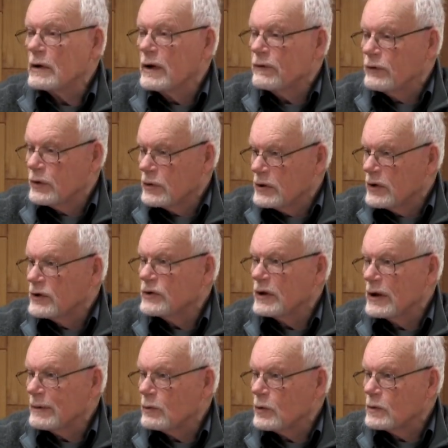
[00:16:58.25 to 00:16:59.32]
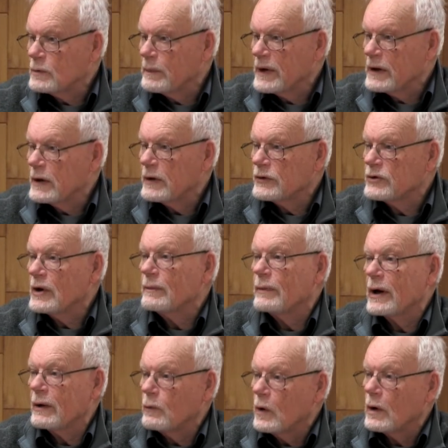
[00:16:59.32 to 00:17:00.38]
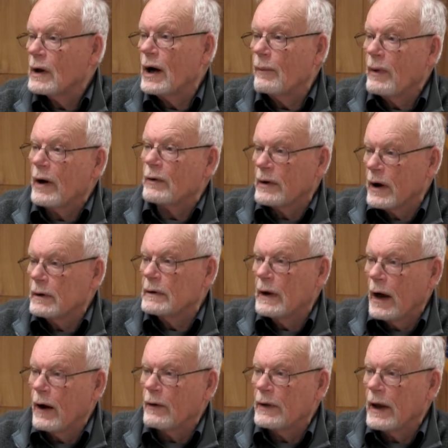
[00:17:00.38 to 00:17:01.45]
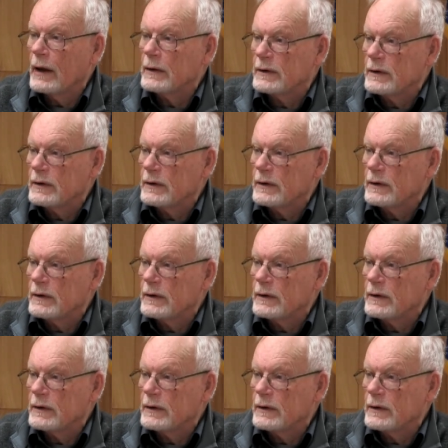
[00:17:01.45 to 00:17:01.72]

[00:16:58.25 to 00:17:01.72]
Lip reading: if you're disabled because somebody will come up at